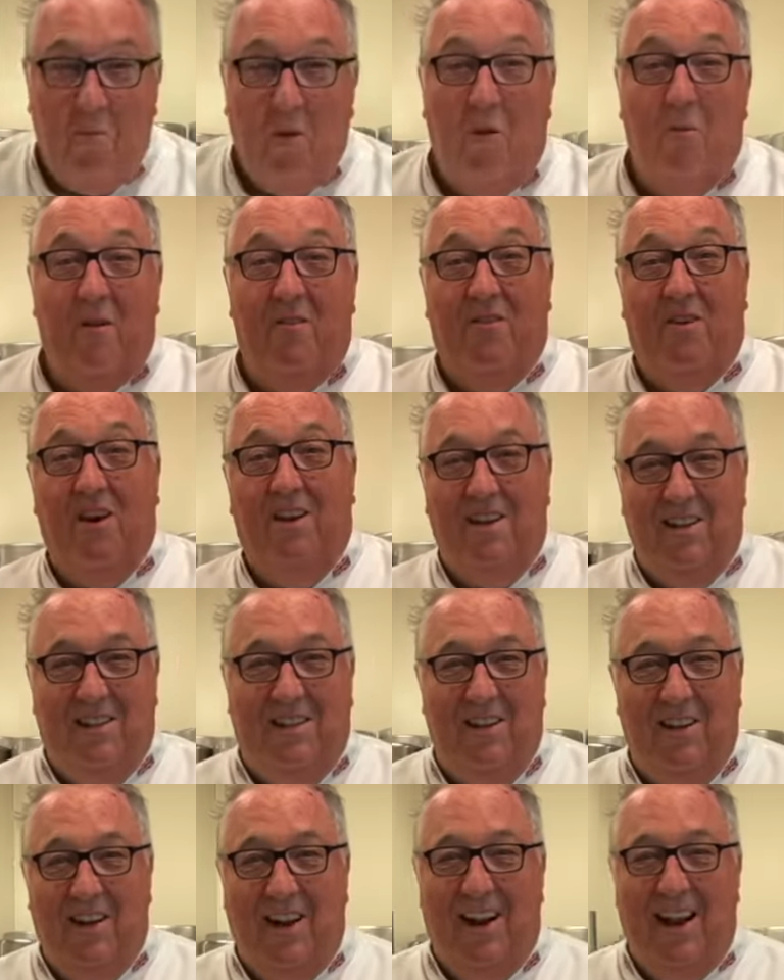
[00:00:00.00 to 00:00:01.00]
We've got to
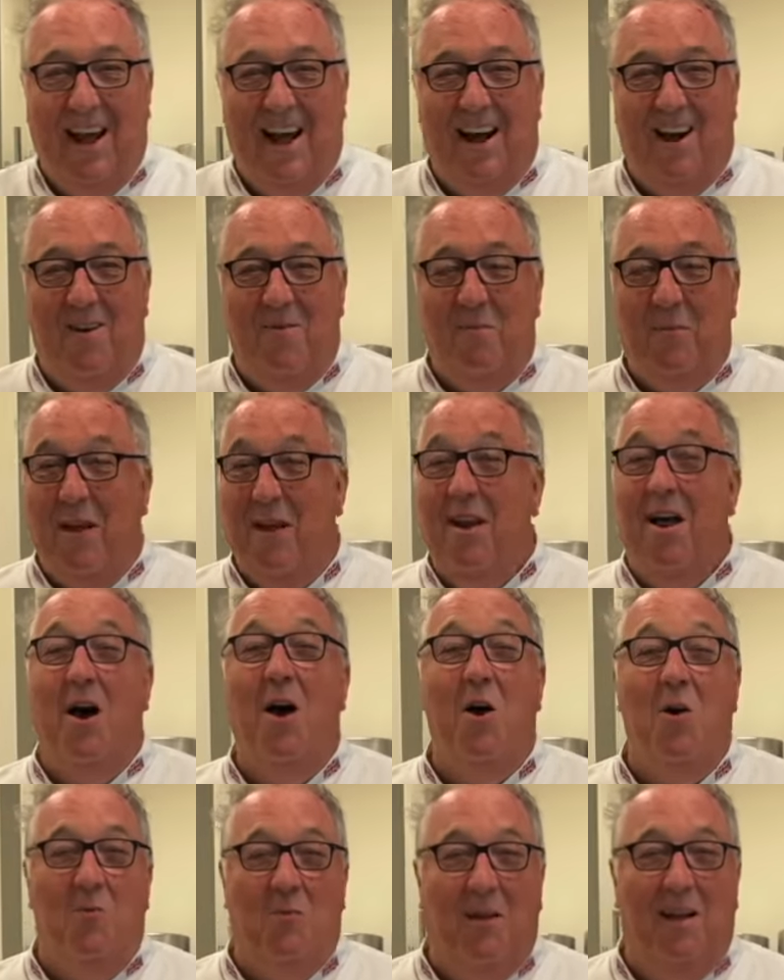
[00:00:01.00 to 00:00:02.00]
turn it out and
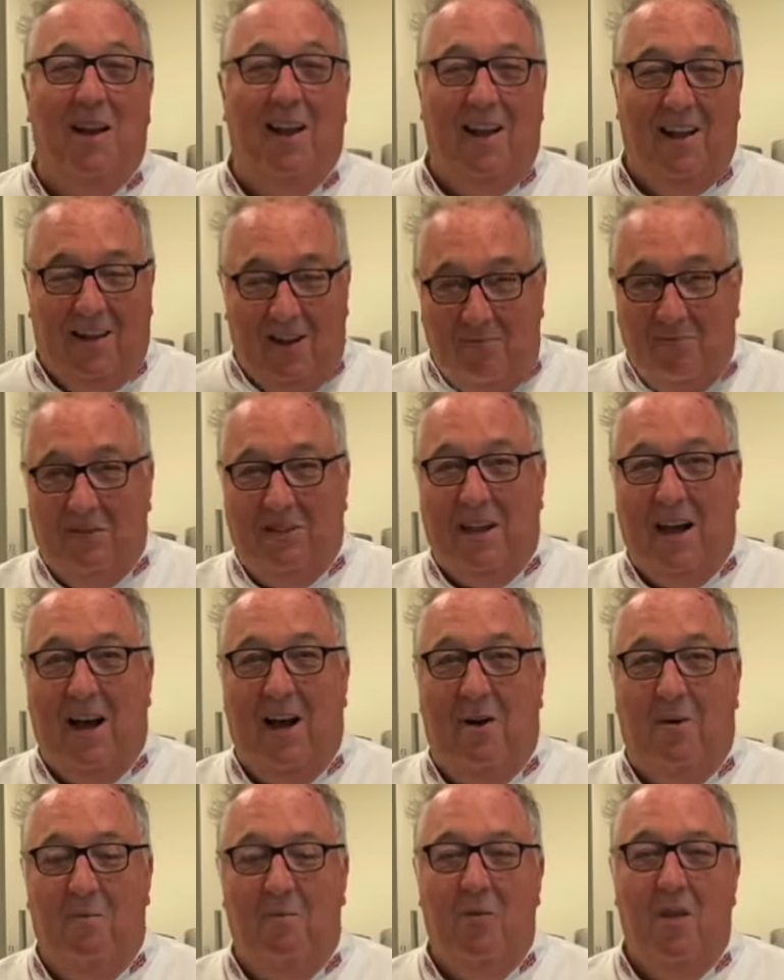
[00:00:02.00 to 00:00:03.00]
hope that it comes
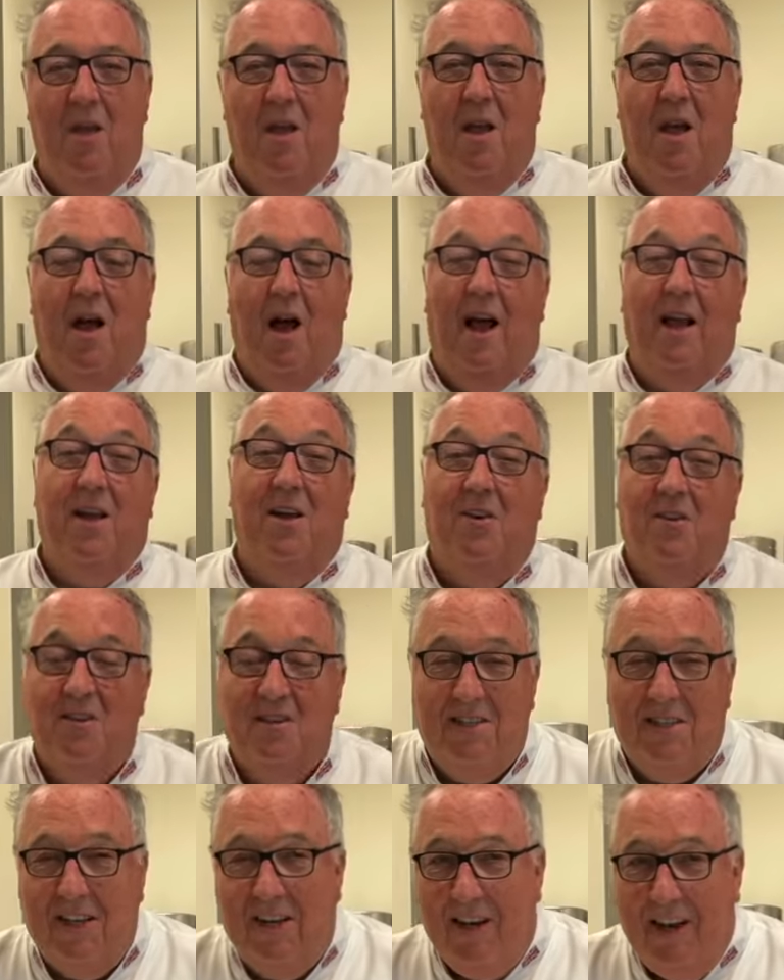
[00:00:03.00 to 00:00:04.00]
out. I can't
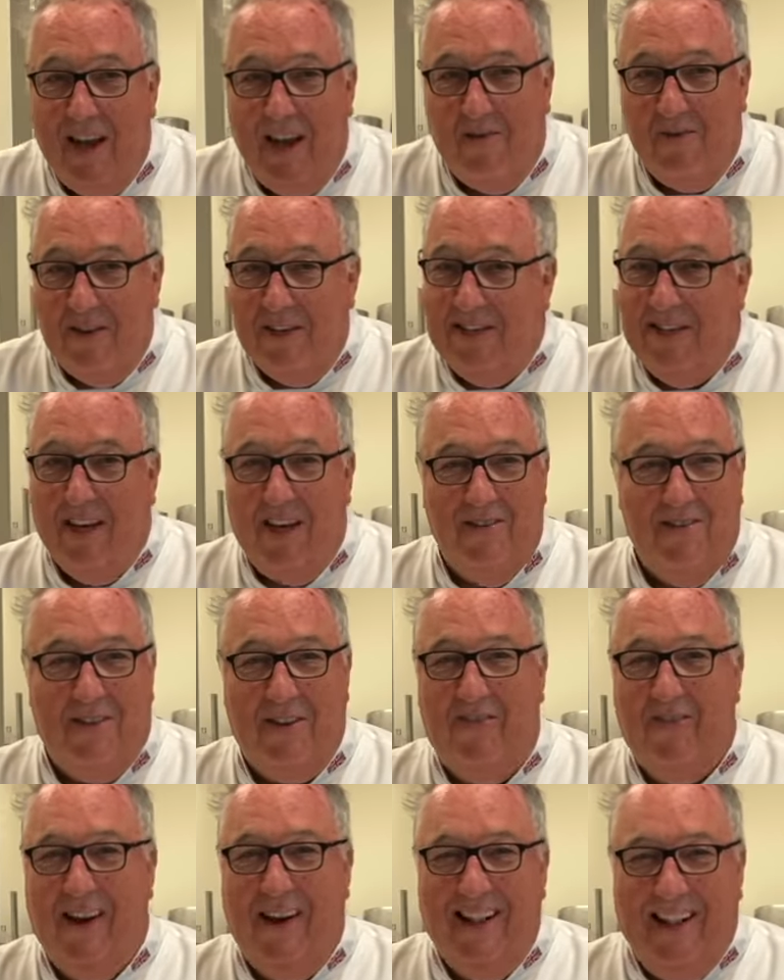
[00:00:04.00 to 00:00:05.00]
tell you how many times I
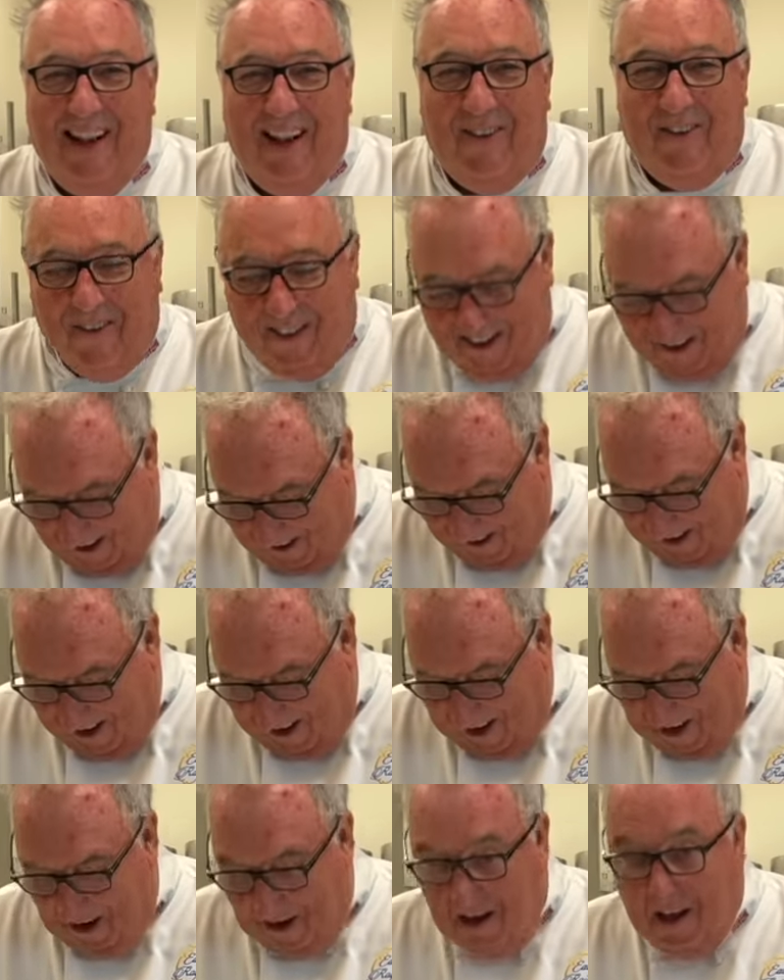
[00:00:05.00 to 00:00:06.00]
made this for the
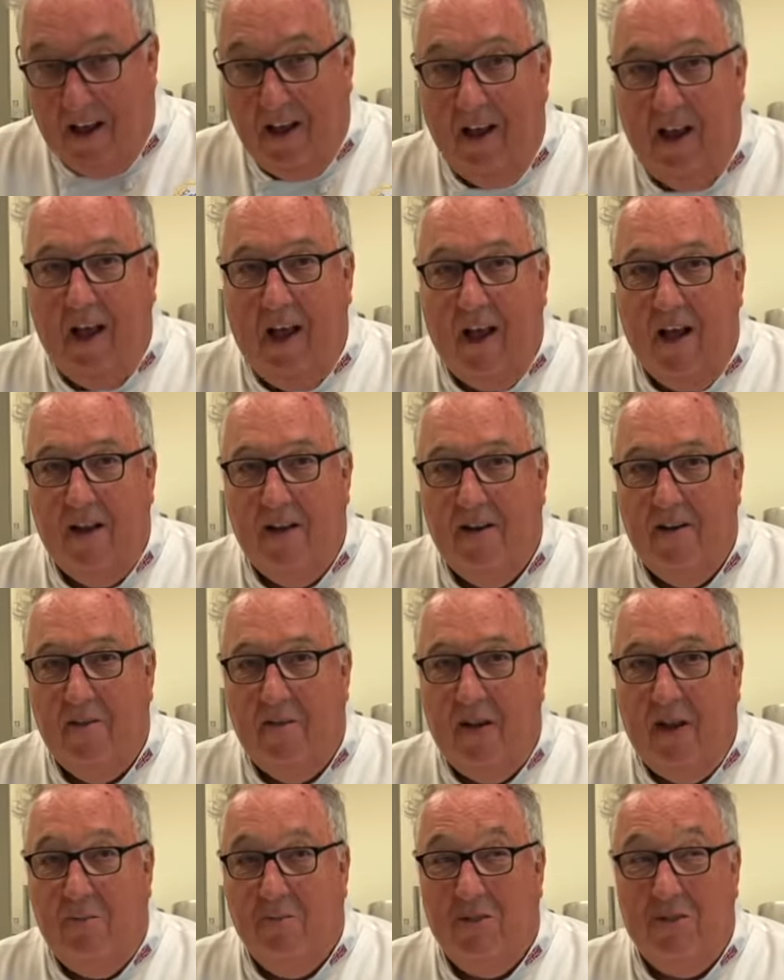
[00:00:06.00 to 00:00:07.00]
Queen, and
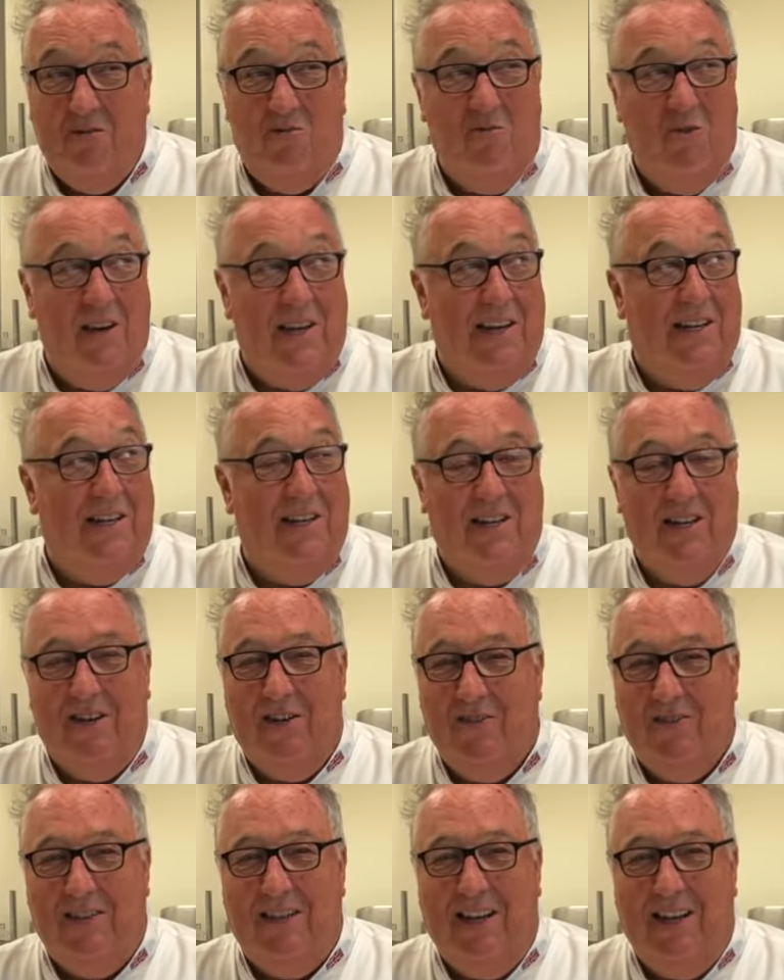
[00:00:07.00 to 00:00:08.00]
it was ready to go
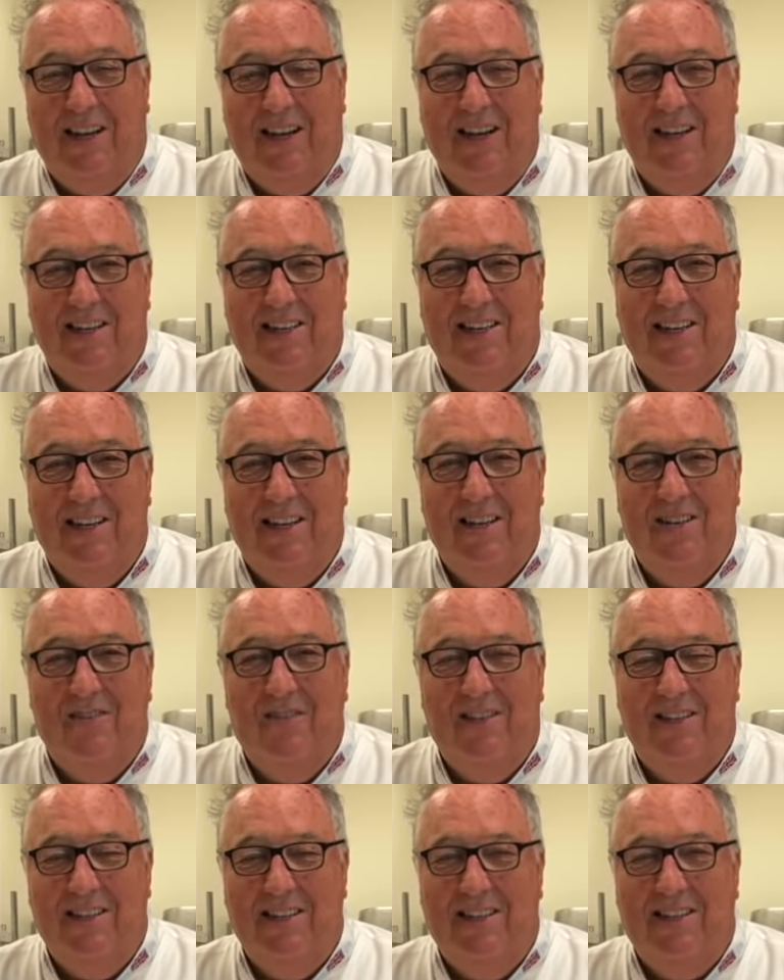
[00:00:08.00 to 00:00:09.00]
upstairs
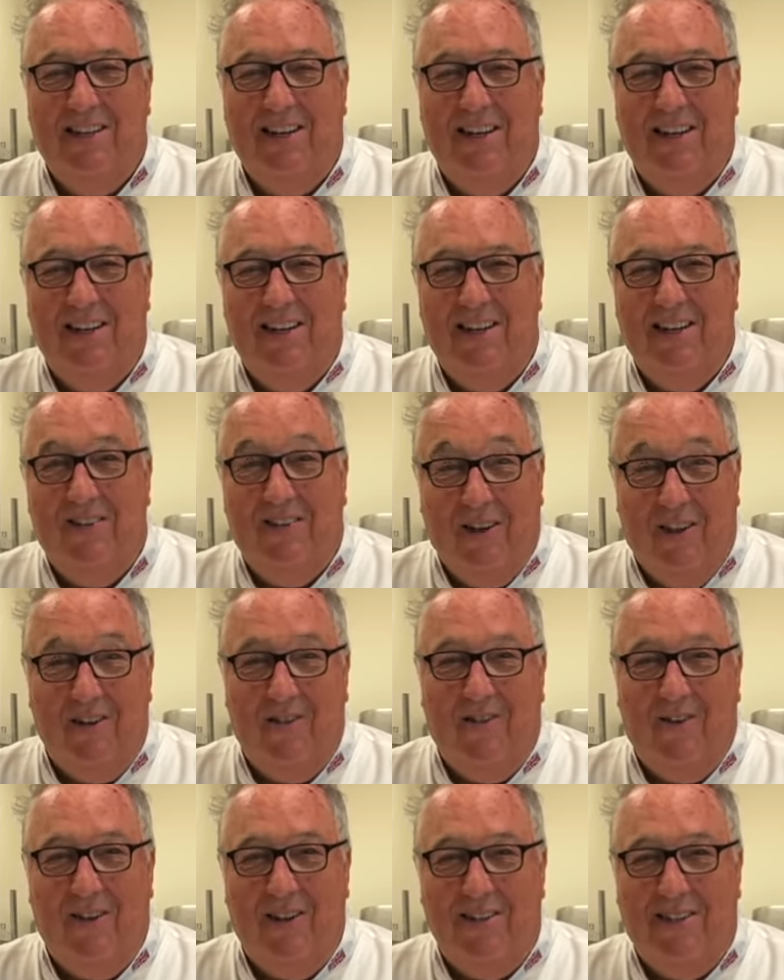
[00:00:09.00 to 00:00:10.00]
for dessert to the
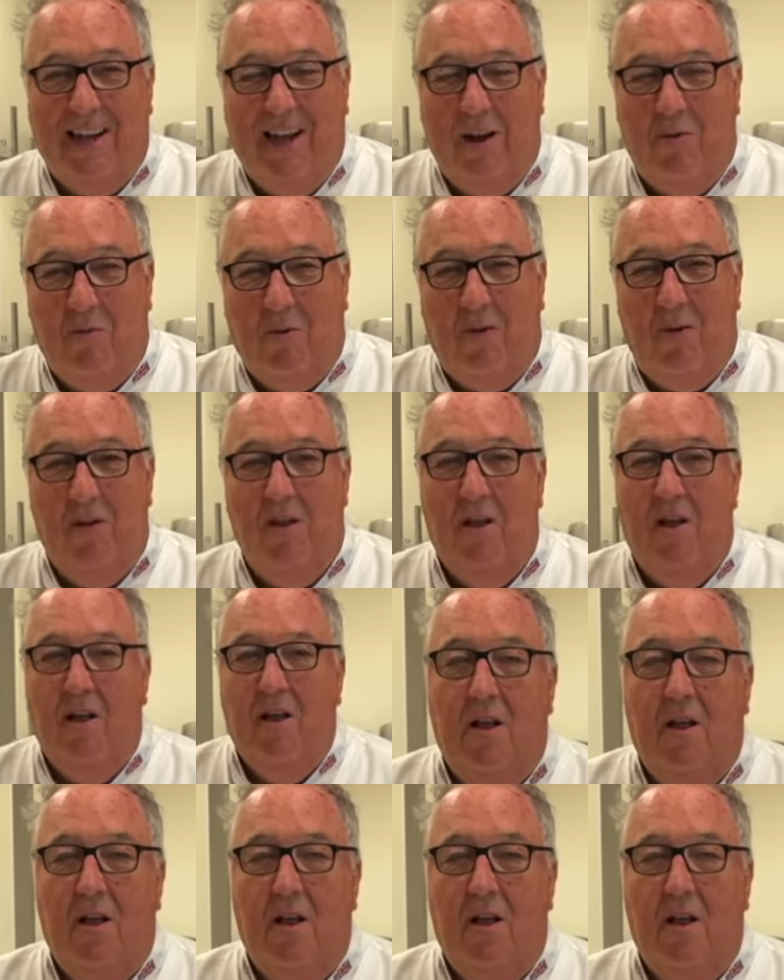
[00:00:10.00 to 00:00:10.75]
royal table.